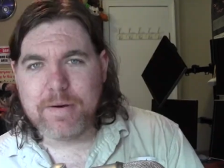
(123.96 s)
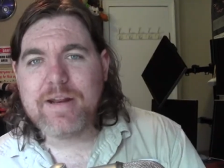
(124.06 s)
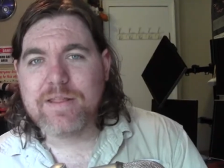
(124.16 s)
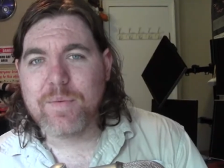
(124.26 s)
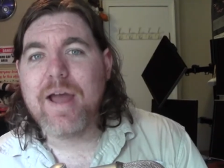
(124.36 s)

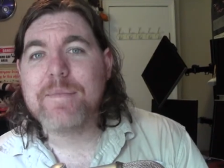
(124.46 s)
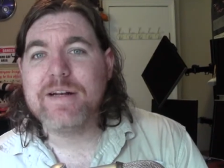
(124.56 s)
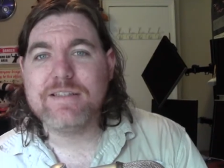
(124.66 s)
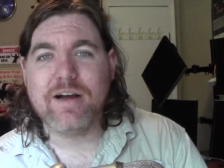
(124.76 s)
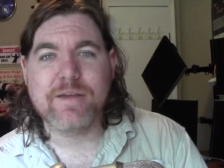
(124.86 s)
But either way, I'm
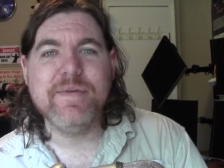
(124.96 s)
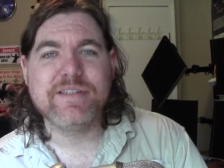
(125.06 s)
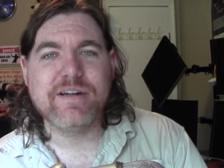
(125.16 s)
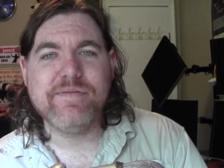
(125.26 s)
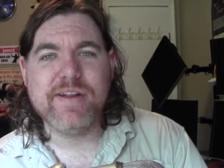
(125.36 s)
going to
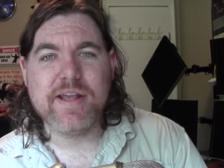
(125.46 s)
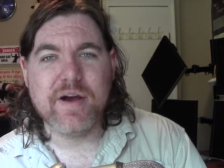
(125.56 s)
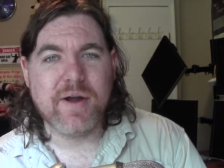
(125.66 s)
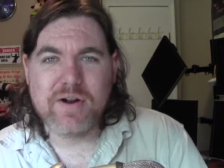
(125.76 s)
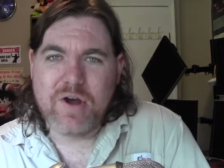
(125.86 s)
document it on
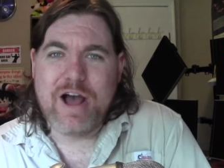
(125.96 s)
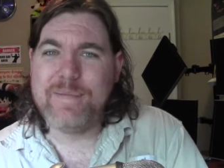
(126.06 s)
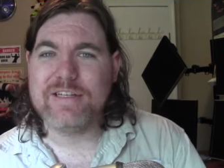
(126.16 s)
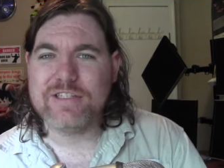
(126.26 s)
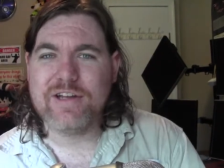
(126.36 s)
video. I don't know how
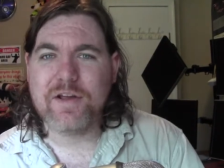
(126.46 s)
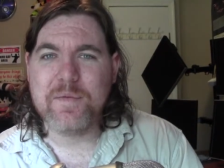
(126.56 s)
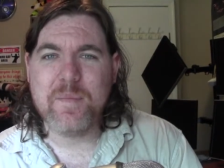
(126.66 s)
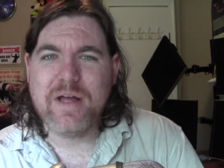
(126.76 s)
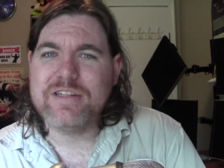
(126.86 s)
much I'll
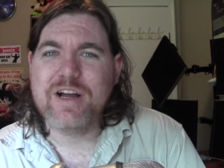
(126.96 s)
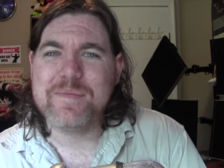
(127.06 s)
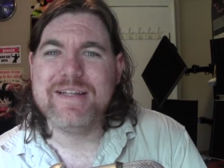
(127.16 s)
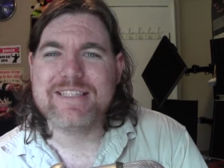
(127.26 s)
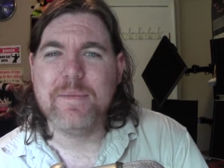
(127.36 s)
document, but I'll
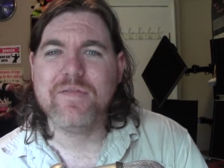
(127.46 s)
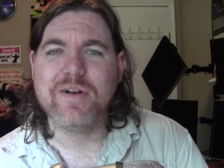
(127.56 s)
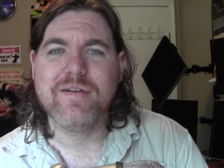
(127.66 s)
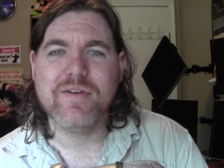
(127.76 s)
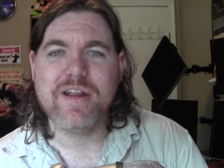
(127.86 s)
document some of
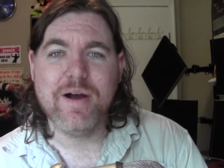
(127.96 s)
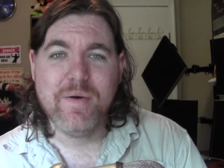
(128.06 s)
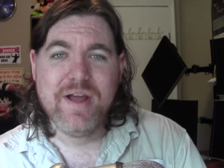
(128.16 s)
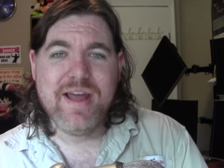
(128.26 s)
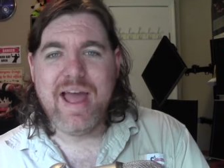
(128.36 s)
it on
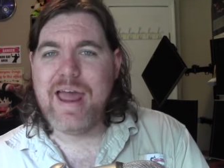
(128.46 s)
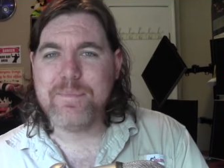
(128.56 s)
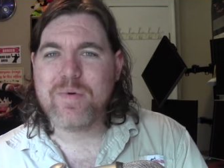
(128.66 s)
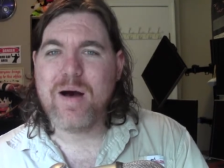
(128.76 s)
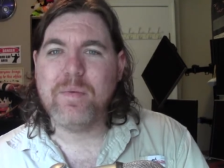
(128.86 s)
video
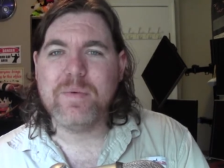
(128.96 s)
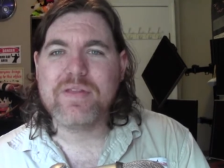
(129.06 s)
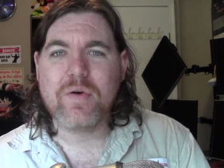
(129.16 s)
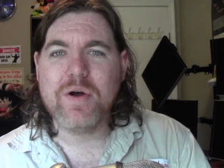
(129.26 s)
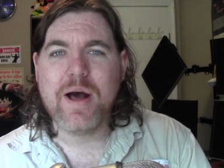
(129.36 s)
and
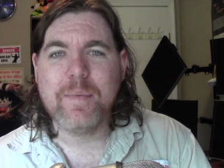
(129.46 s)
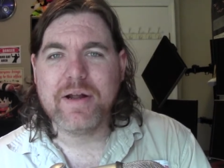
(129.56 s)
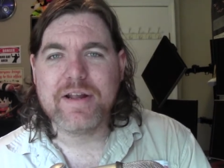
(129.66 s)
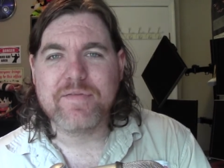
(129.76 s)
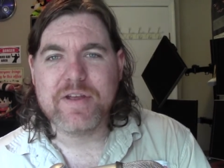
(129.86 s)
probably throw it up
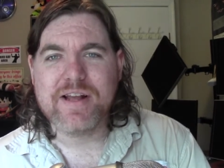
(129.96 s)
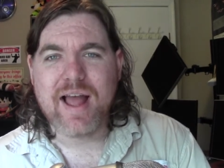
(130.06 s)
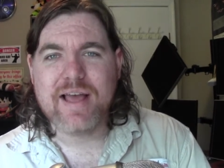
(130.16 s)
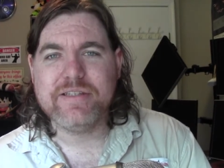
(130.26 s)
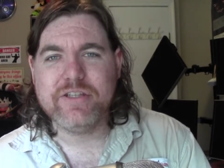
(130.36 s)
on here for you
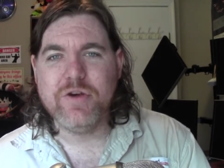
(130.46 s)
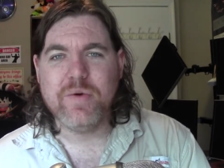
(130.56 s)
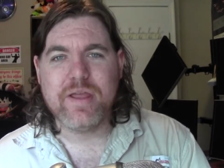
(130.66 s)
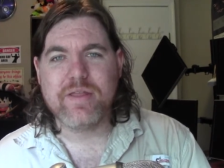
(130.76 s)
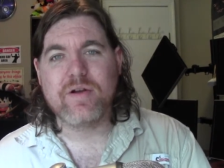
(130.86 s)
guys
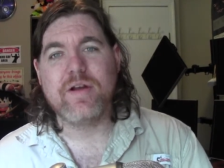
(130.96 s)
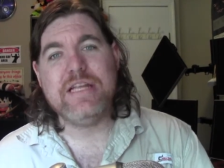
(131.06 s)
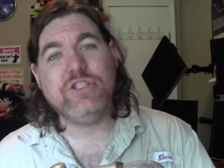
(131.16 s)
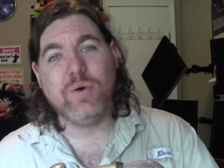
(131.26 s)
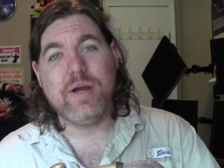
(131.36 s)
to either
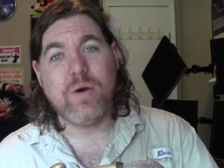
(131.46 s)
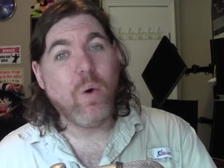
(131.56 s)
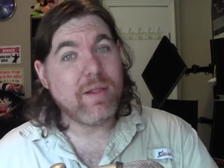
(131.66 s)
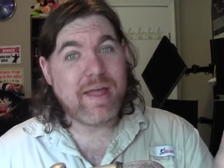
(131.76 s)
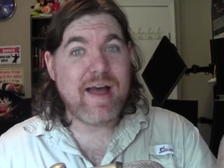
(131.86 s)
enjoy
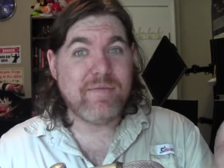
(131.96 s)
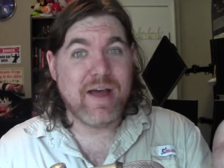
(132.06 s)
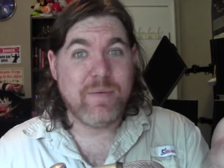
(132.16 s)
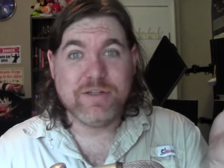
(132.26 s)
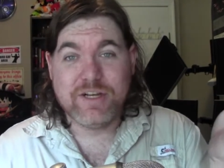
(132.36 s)
or laugh
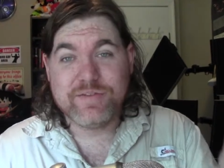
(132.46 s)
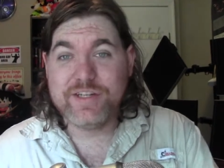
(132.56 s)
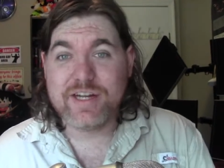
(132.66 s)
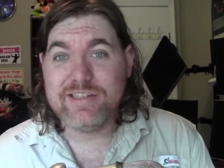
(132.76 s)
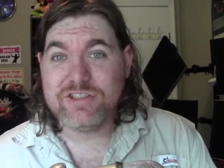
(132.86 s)
at, whichever
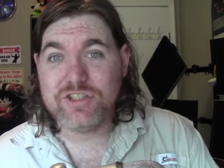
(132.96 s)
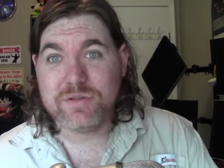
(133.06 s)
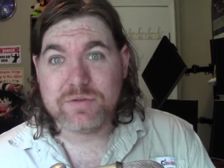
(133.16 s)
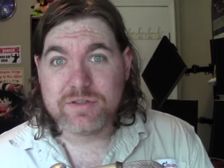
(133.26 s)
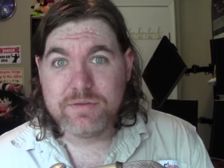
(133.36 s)
you guys
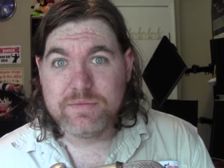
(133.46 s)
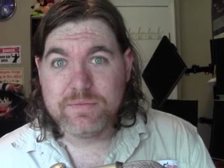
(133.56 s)
choose.